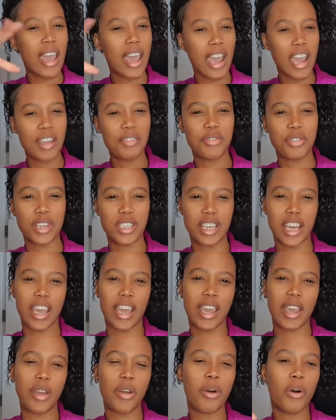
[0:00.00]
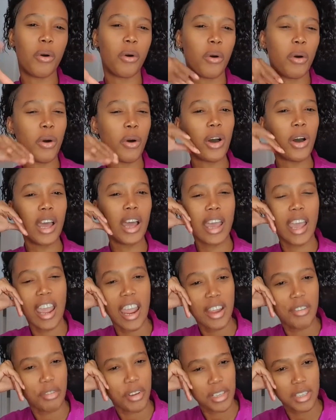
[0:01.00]
every day or
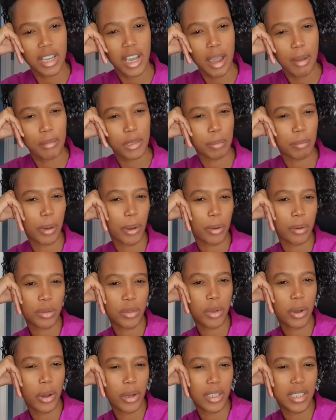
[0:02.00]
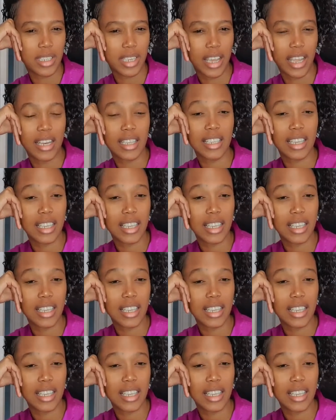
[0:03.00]
every time to post content,